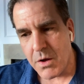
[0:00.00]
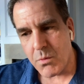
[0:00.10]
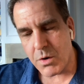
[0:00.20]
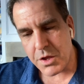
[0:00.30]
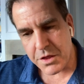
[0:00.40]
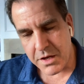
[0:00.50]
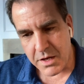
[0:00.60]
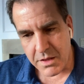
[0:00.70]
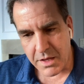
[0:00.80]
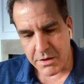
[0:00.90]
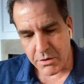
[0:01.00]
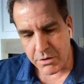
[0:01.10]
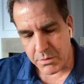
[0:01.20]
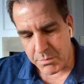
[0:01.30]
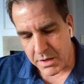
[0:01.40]
We're thinking that there
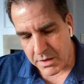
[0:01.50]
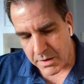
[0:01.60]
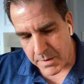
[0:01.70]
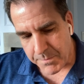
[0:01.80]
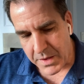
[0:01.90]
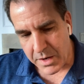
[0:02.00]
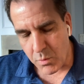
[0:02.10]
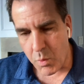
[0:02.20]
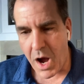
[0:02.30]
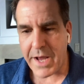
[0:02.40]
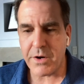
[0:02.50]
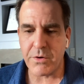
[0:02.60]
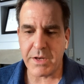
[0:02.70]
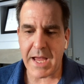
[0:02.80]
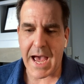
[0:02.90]
could be a wider
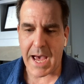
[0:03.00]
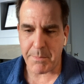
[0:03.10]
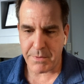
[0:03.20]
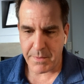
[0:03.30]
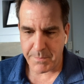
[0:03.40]
gap